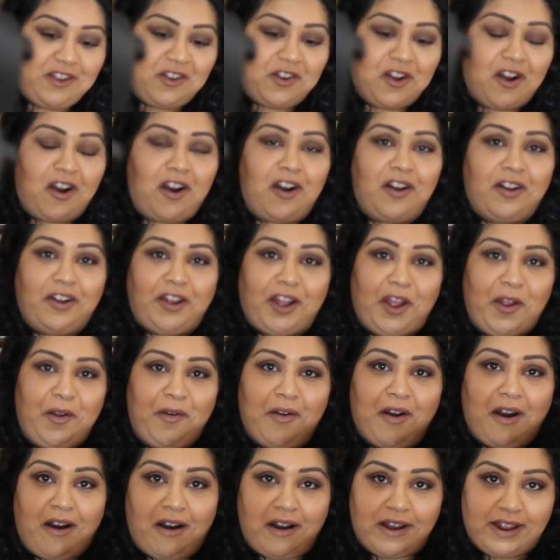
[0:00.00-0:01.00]
you can't go
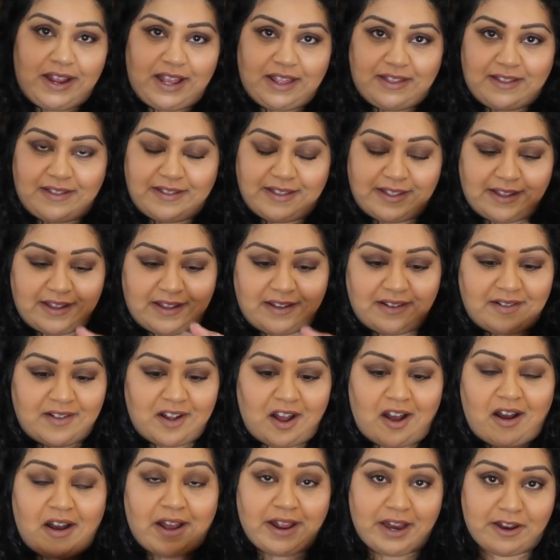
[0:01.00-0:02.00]
higher than the
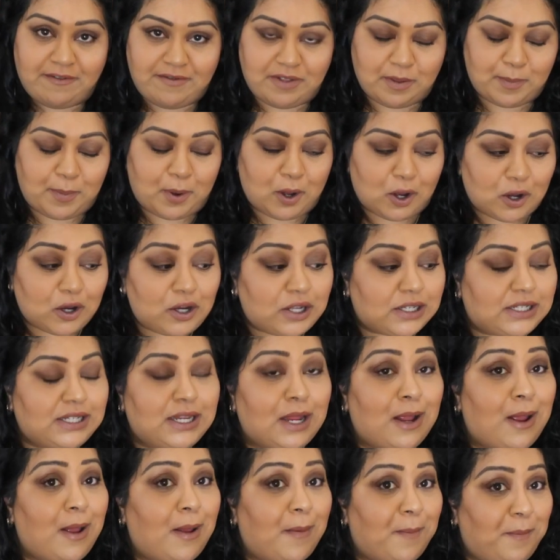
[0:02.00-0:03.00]
height of the pot.
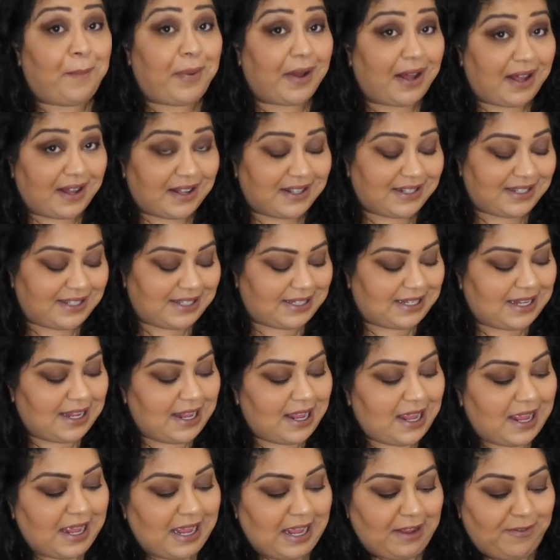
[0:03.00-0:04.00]
But
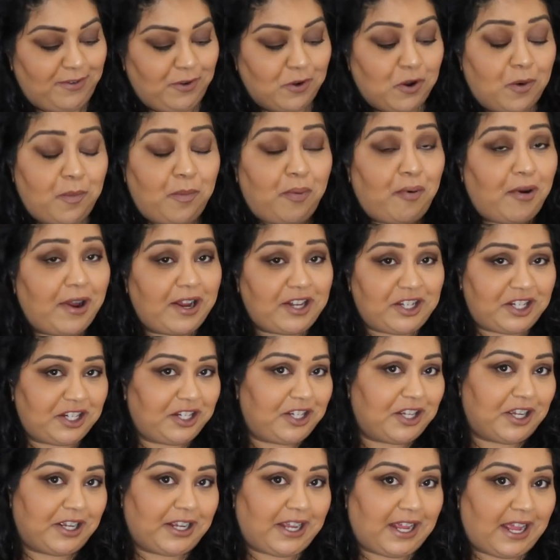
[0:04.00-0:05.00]
if you're pressure
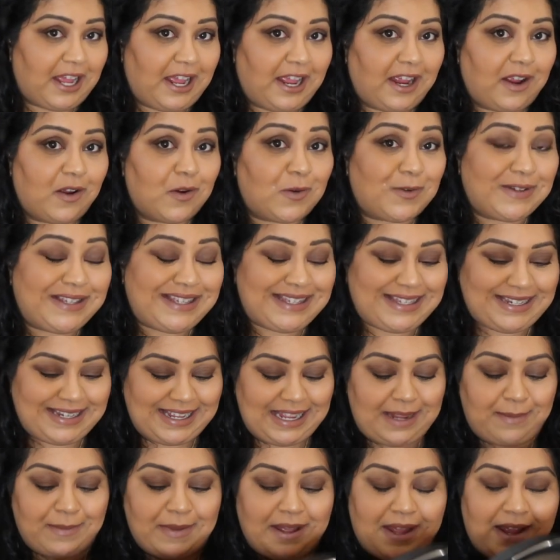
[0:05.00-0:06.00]
cooking or
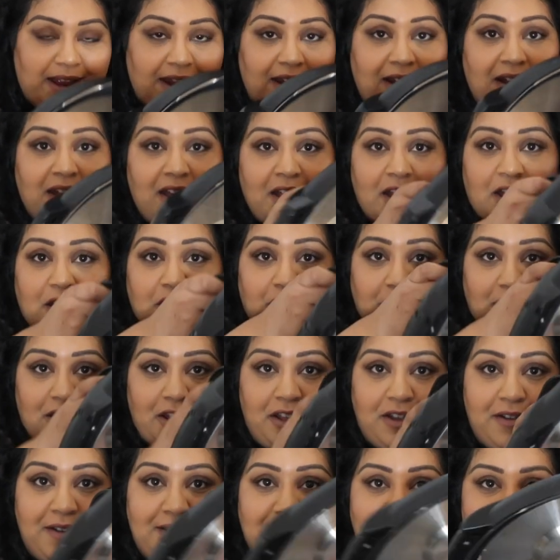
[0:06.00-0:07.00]
steaming, you
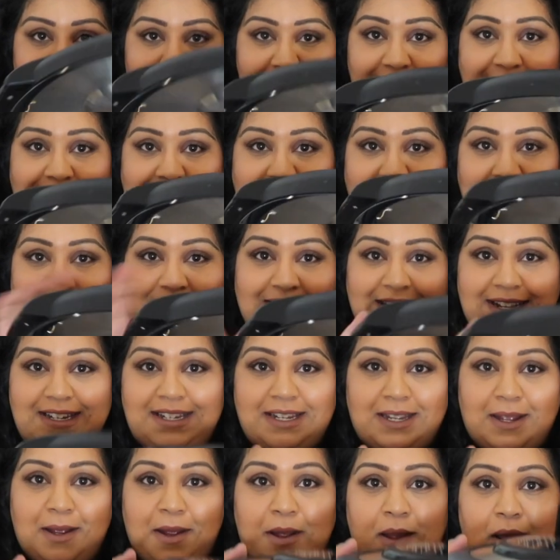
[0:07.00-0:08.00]
use this
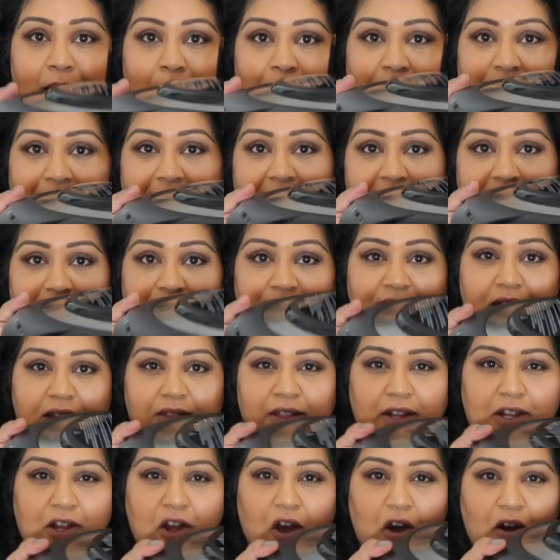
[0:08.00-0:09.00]
lid. Because of like
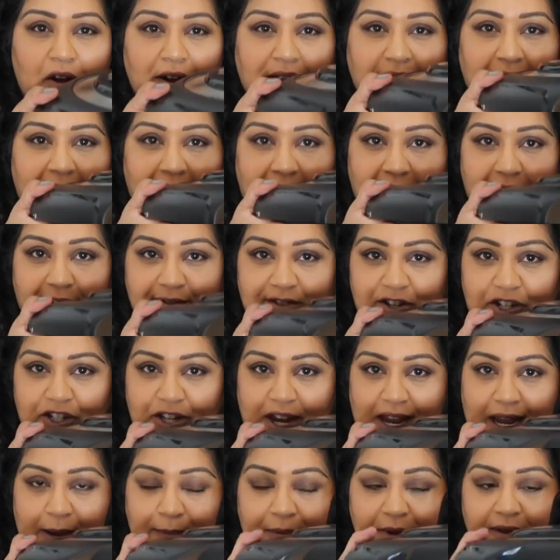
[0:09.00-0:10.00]
the concave
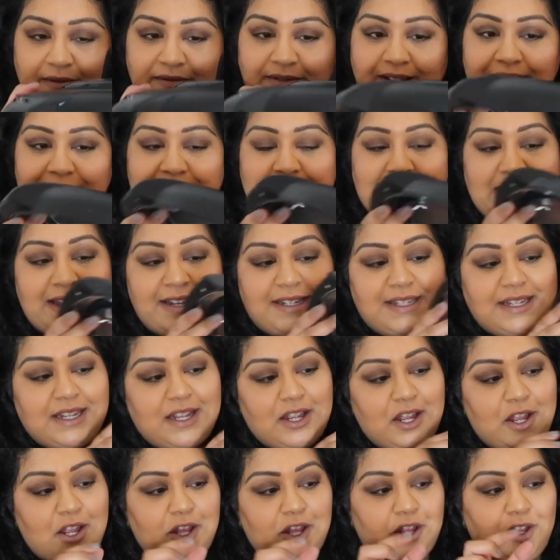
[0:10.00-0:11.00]
shape of the lid,
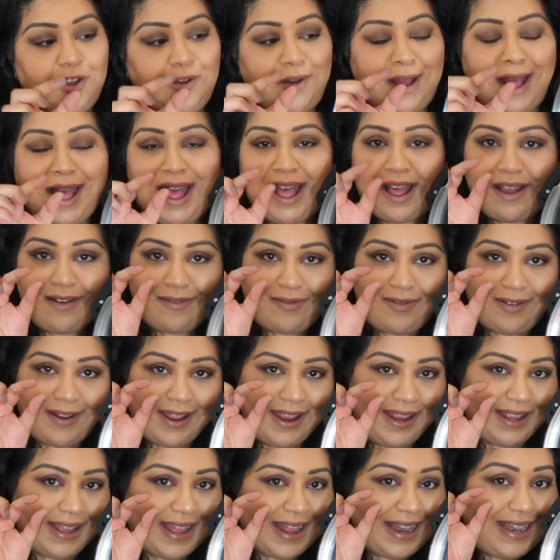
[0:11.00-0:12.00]
you have
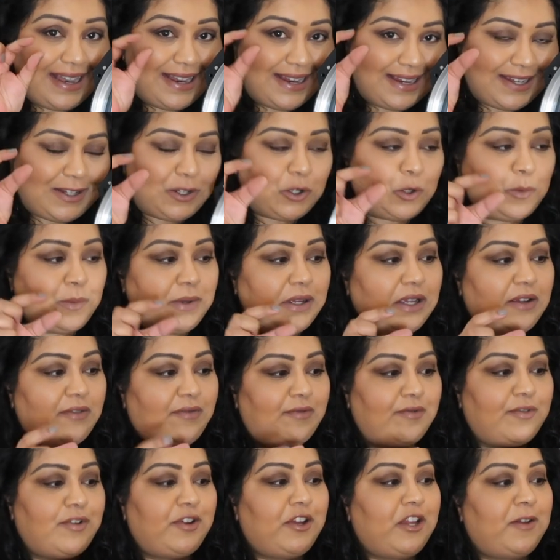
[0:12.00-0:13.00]
like a little bit
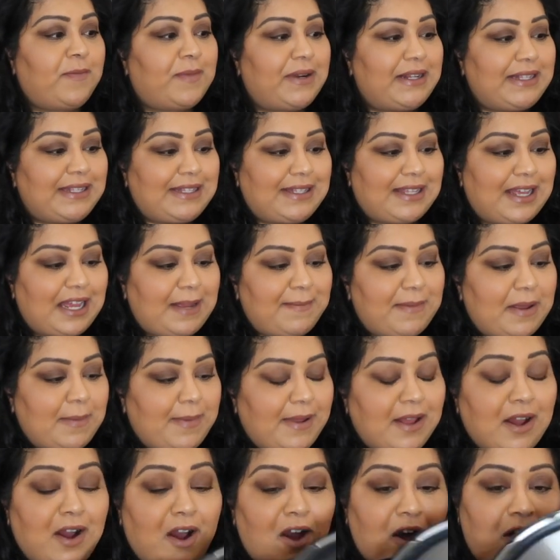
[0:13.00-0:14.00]
of room, I'd say
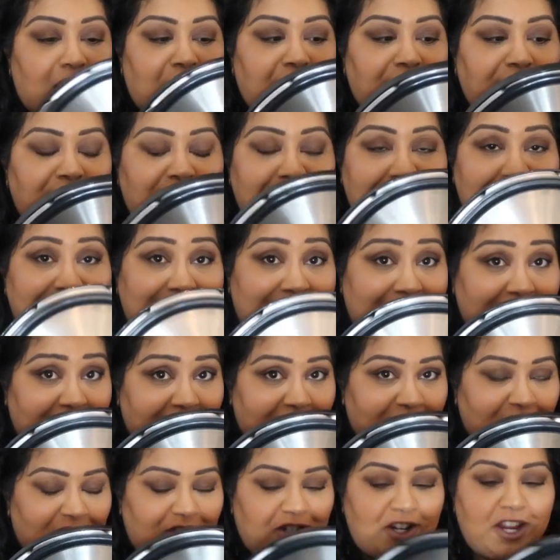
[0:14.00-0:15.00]
maybe half an
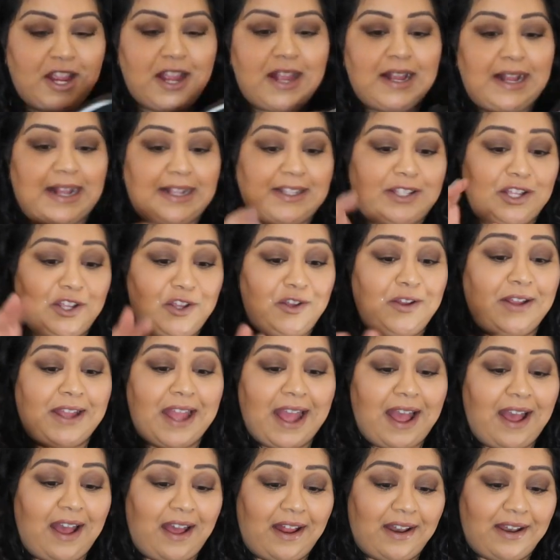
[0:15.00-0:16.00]
inch. And so you
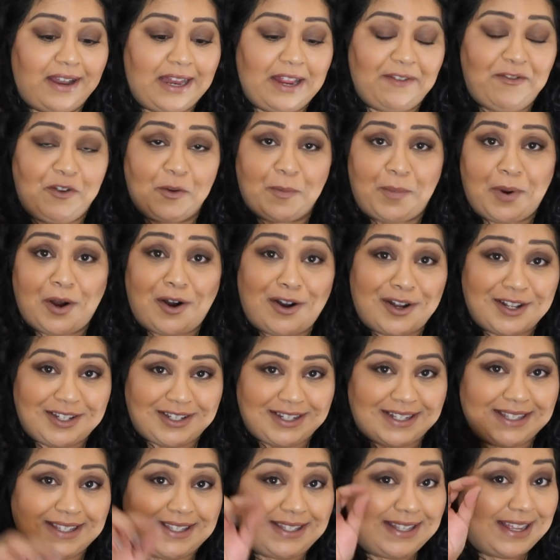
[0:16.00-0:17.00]
can, if your pot
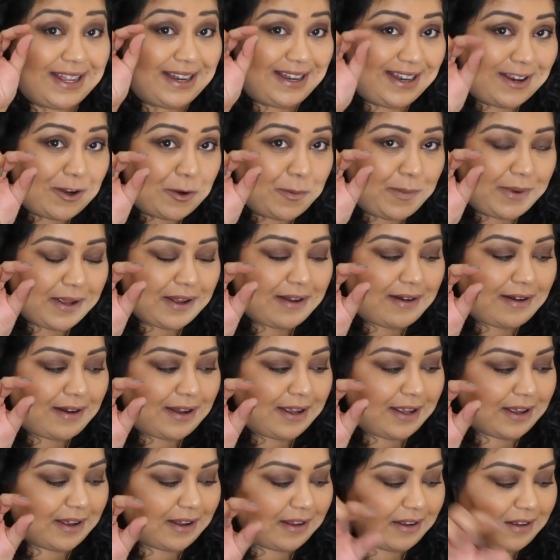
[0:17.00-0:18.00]
does sit a little bit
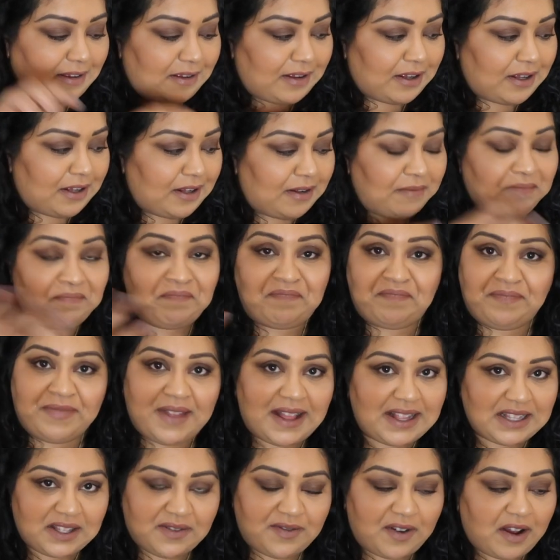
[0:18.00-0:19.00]
higher,
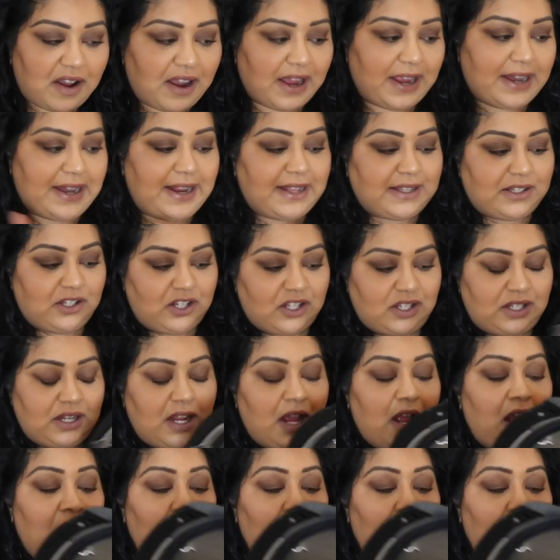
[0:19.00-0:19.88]
that's fine. It's just,